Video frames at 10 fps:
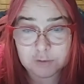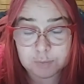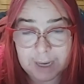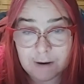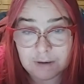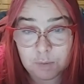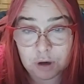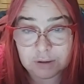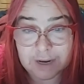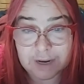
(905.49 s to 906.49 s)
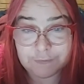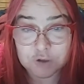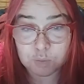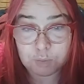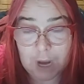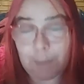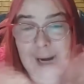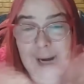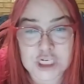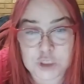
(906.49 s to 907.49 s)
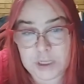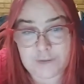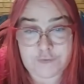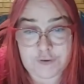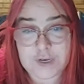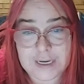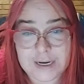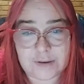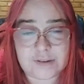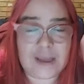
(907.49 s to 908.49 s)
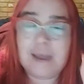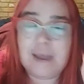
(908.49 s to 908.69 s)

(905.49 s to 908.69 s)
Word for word: but I only worked there for I would actually worked there for fifteen years."